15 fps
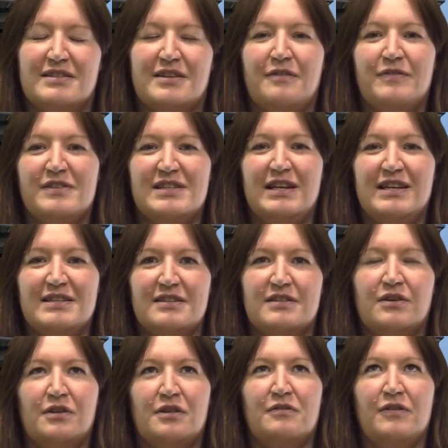Vasilis has
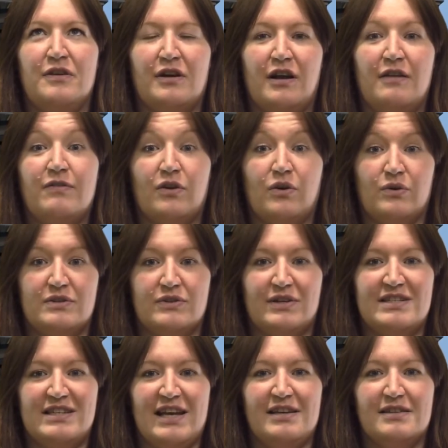gone through kind of the course
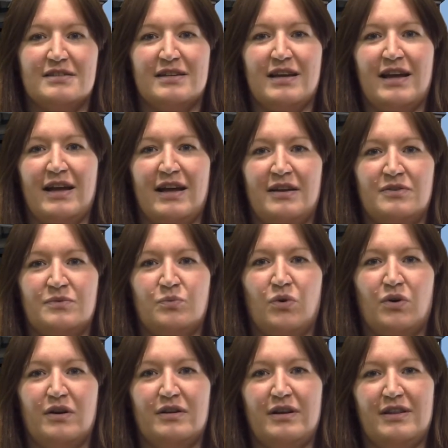content and
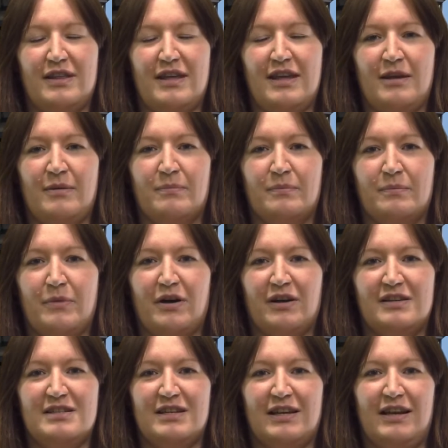what the
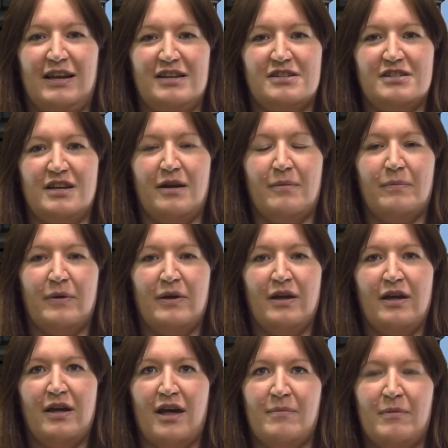Marketing and Leadership
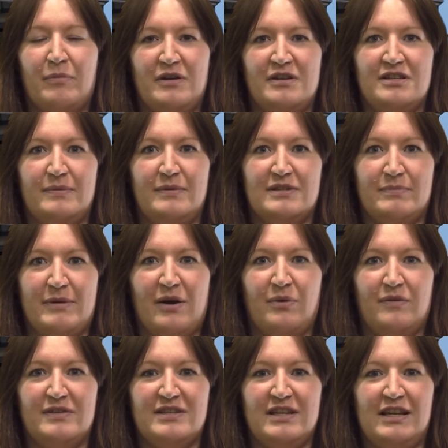Apprenticeship is about with
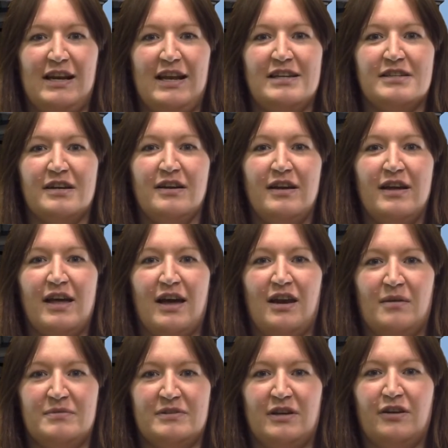the senior leader, and
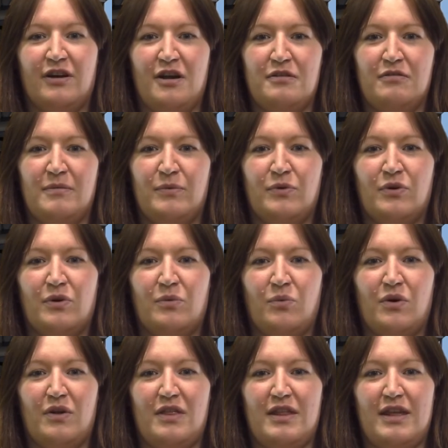I'm just going to go through more
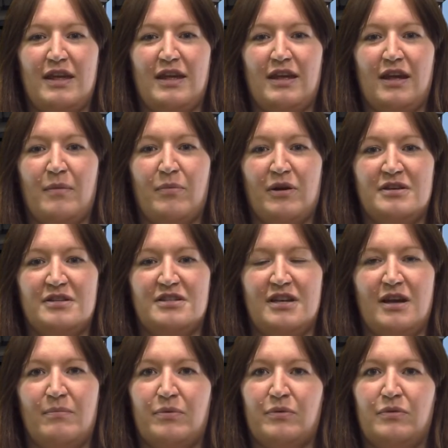what the
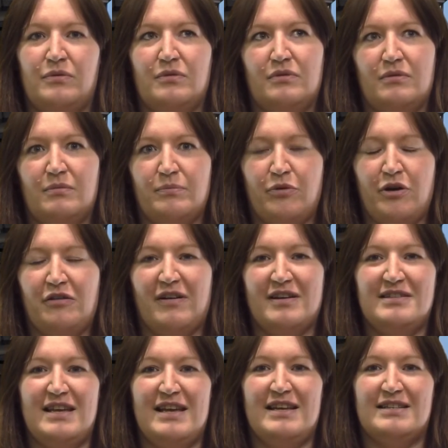apprenticeship
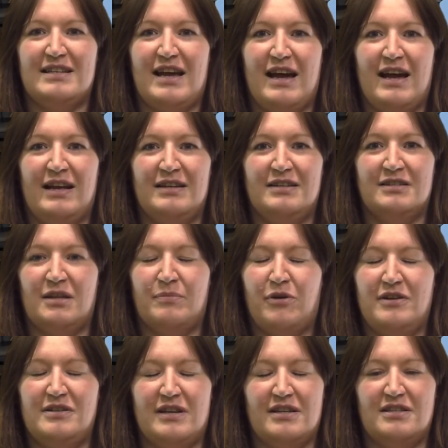progress is and the
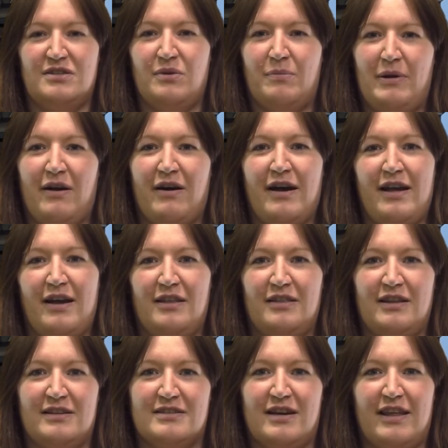process to apply and
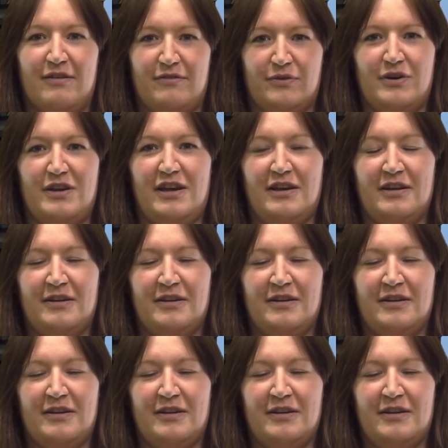things like that for you.